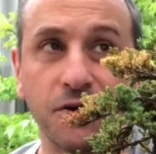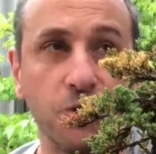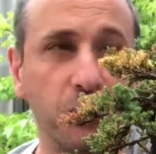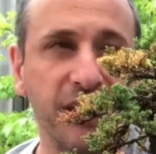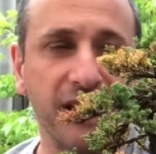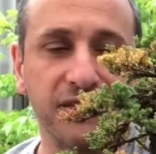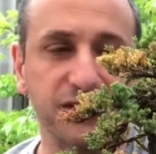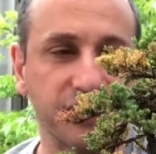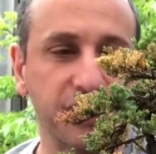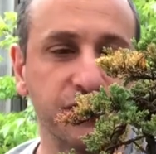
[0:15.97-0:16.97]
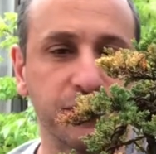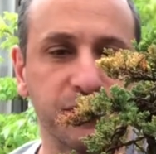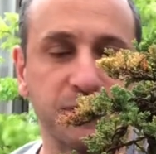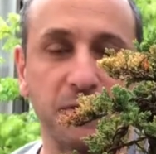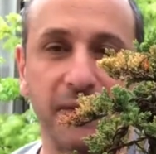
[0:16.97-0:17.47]
what we have in Australia,
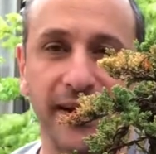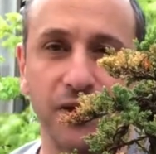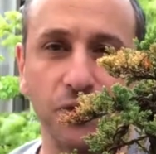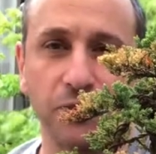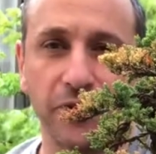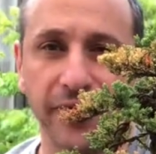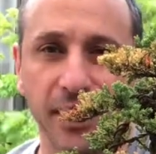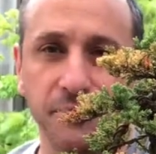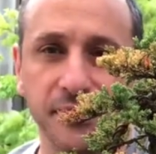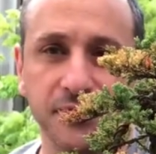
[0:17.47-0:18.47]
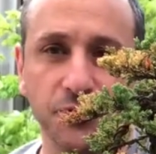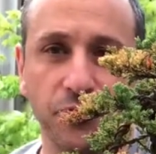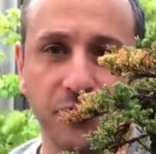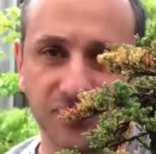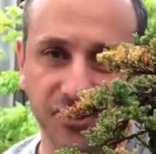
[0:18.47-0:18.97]
Juniper spermata or procumbens or
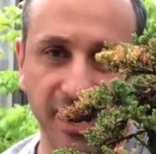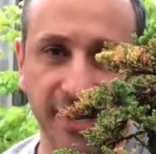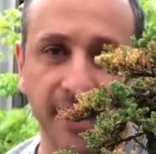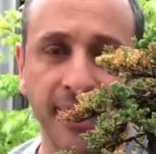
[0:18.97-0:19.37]
prostrata,